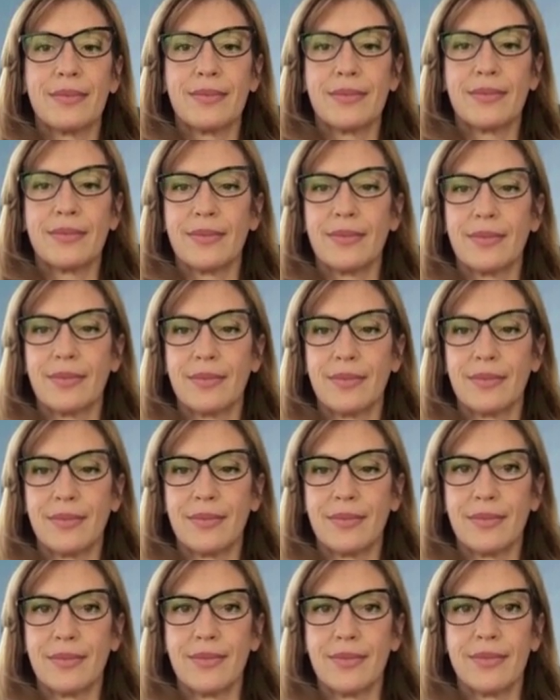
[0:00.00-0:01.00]

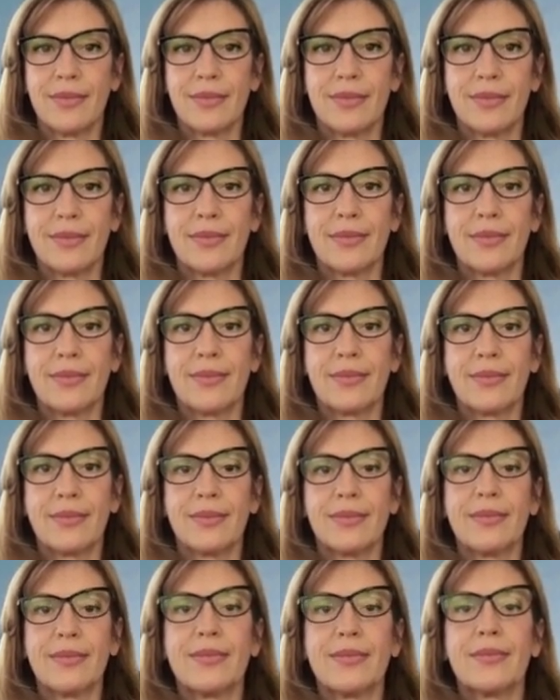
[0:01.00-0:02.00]

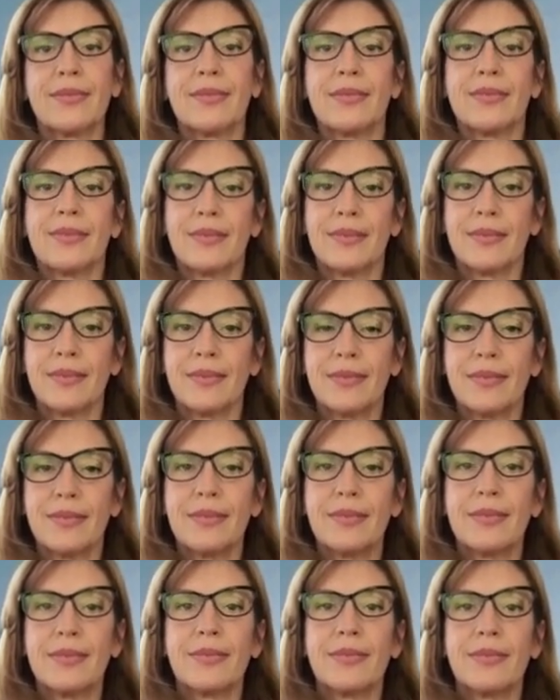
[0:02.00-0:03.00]

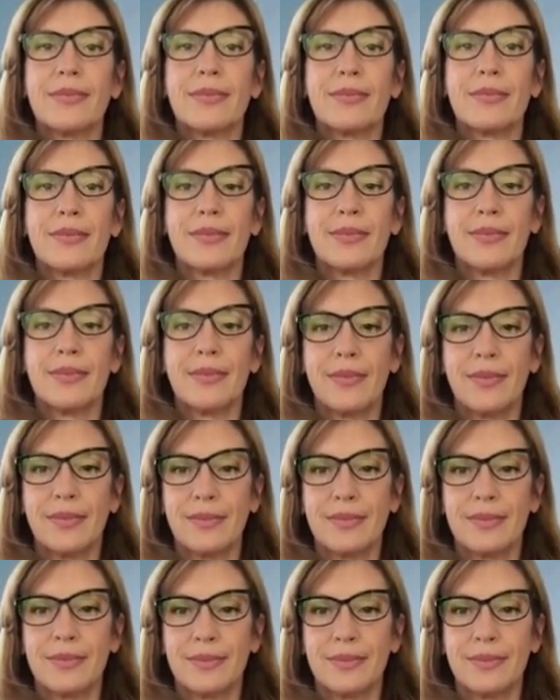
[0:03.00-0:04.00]

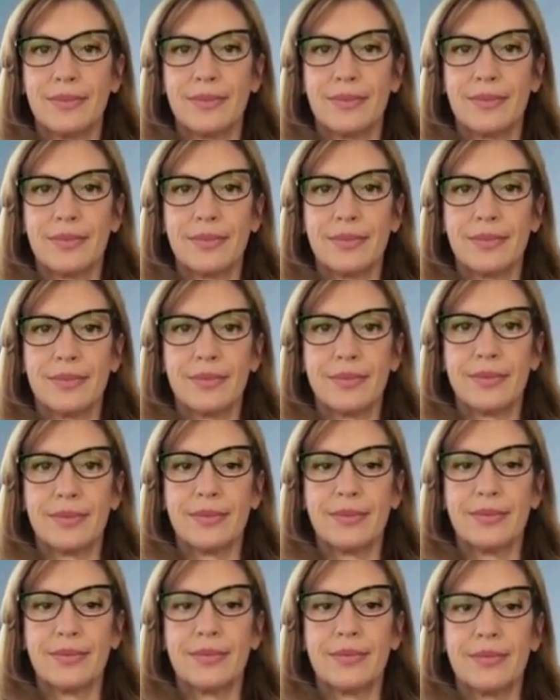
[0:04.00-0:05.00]

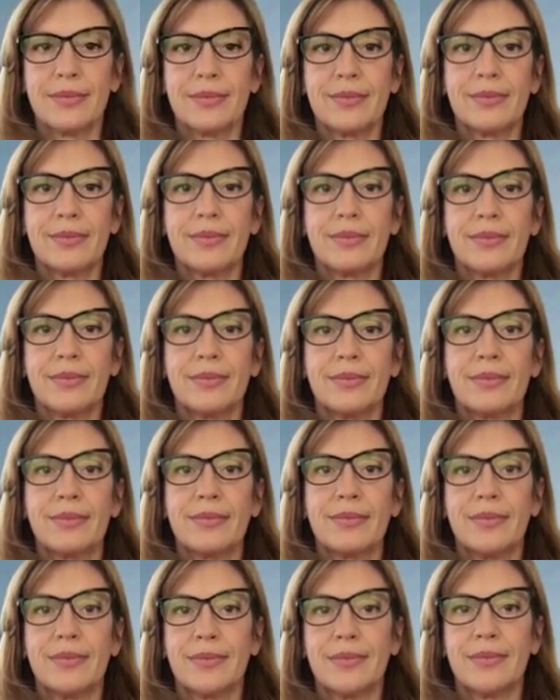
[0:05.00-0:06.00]

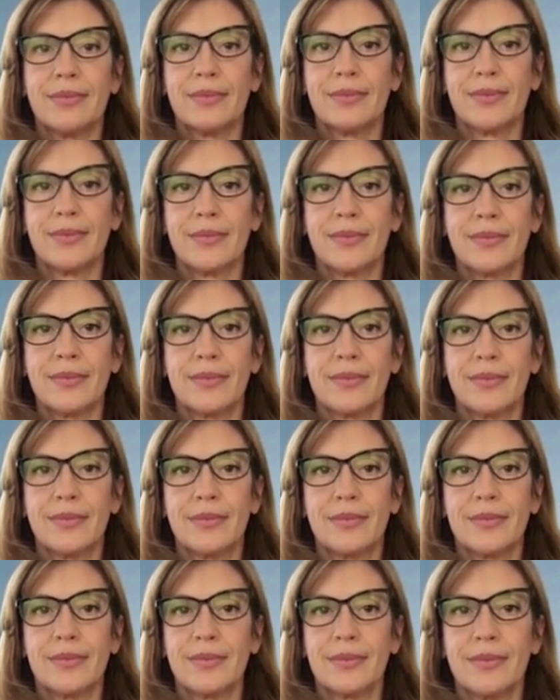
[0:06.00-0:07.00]

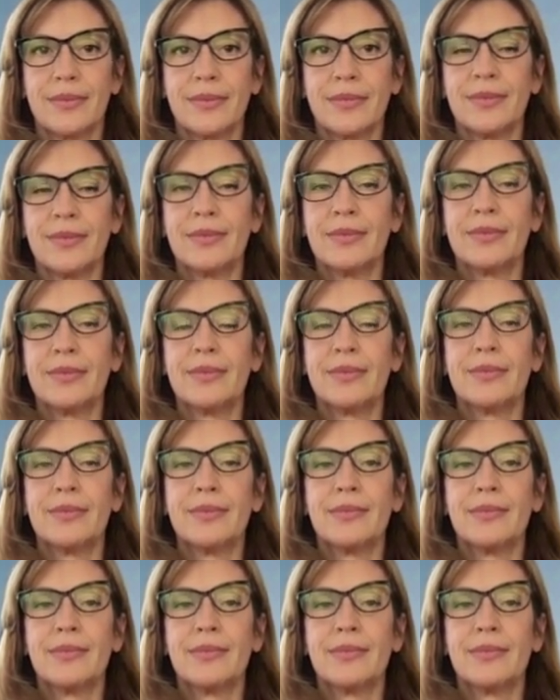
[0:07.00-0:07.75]
(not speaking)